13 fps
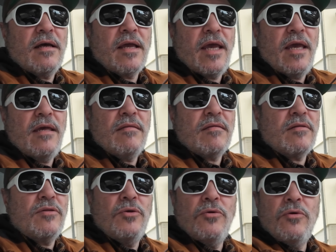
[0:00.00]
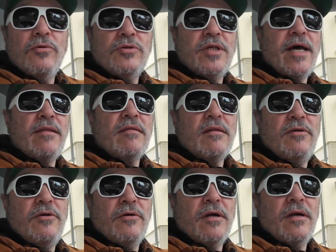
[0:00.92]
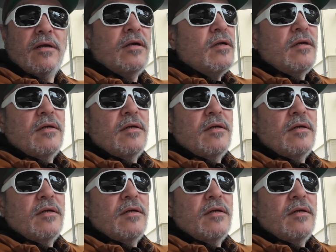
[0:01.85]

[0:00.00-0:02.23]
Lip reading: case to test your